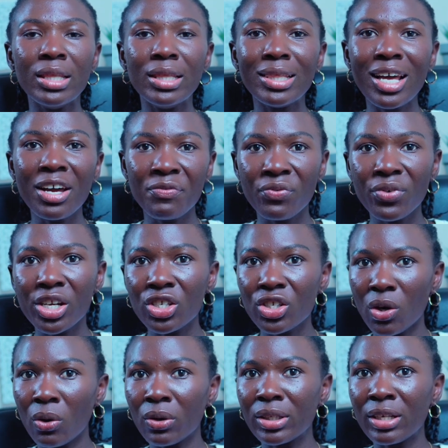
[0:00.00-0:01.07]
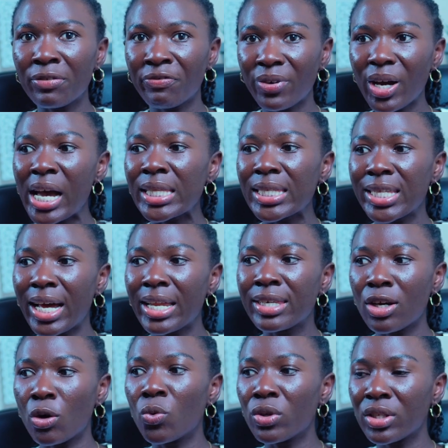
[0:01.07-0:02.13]
leverage on the fact that
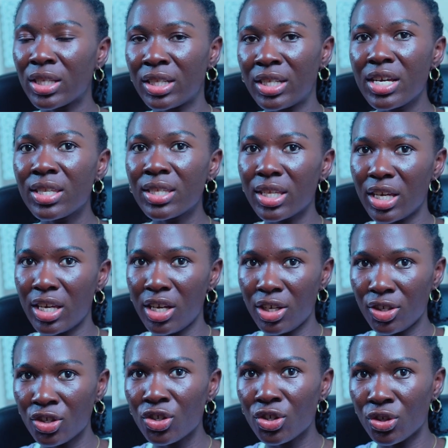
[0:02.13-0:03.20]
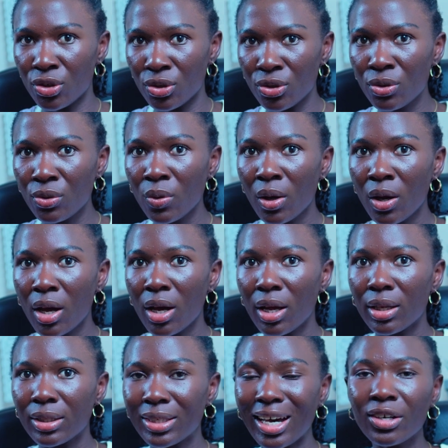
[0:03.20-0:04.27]
there was this issue
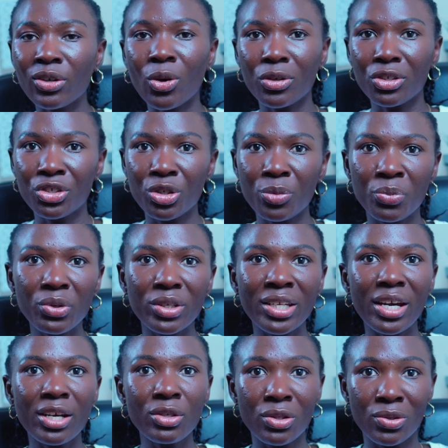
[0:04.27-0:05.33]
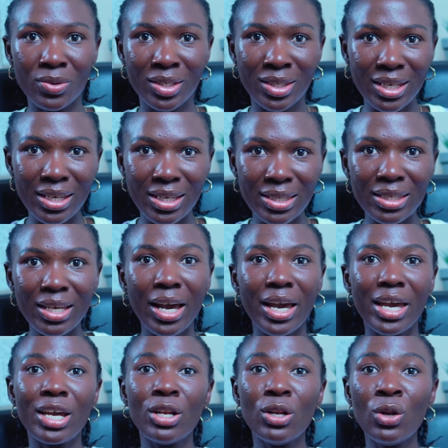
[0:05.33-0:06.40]
that contributed to this,
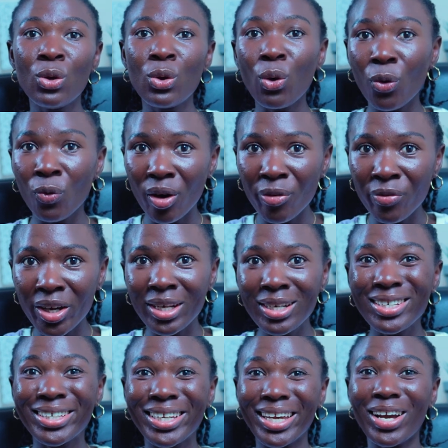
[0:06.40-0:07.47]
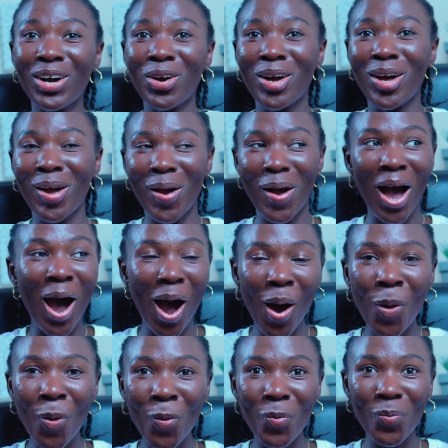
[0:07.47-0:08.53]
in lowering the
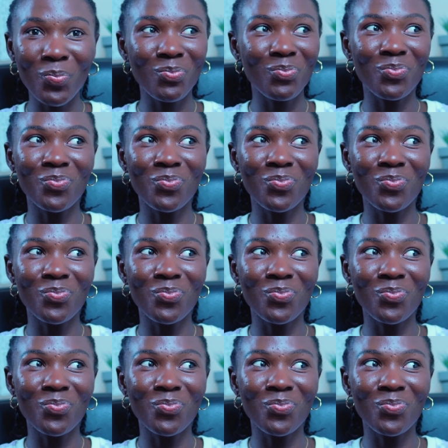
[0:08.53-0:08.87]
how